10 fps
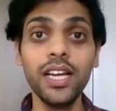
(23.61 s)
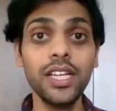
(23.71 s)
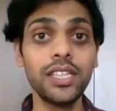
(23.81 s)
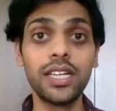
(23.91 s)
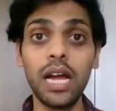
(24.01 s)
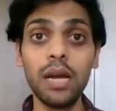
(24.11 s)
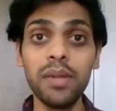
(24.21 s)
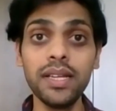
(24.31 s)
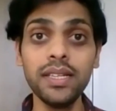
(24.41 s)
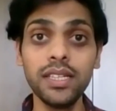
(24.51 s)
The
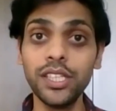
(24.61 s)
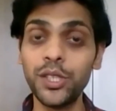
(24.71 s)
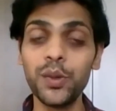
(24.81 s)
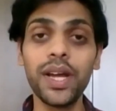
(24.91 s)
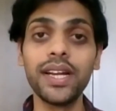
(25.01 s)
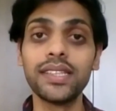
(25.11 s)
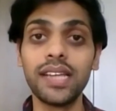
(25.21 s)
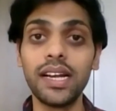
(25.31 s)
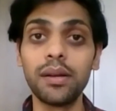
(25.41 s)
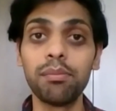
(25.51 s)
timeline you can
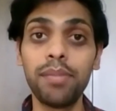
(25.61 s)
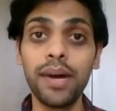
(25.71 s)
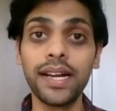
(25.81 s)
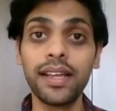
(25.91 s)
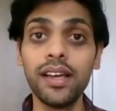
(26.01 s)
decide. But